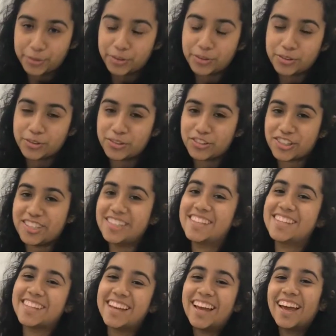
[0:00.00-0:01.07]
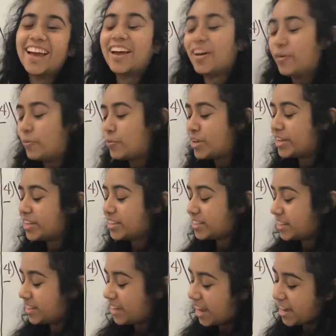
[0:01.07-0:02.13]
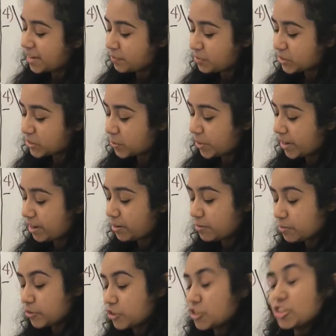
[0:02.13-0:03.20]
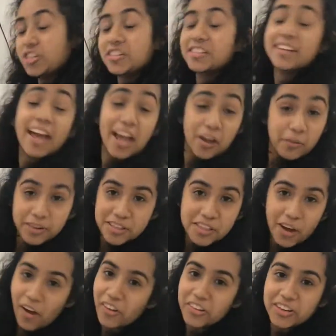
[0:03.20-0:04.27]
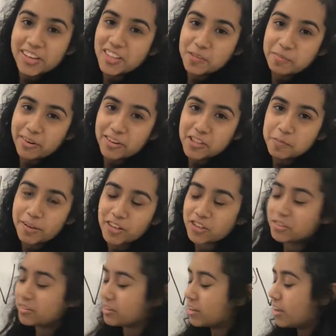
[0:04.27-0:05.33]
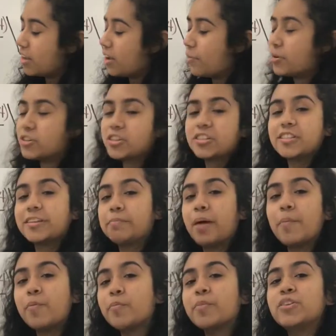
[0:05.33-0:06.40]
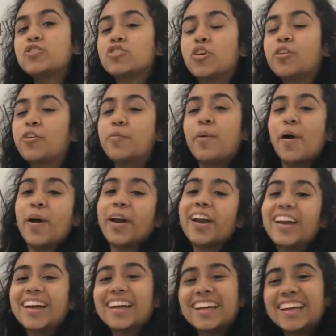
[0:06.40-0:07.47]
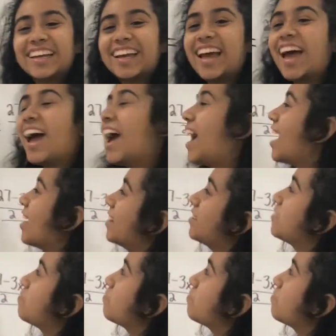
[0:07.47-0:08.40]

conclusions, we get the KM Square, which is now in the Holiday Spirit Special, which is the Peppermint Choco Bar. And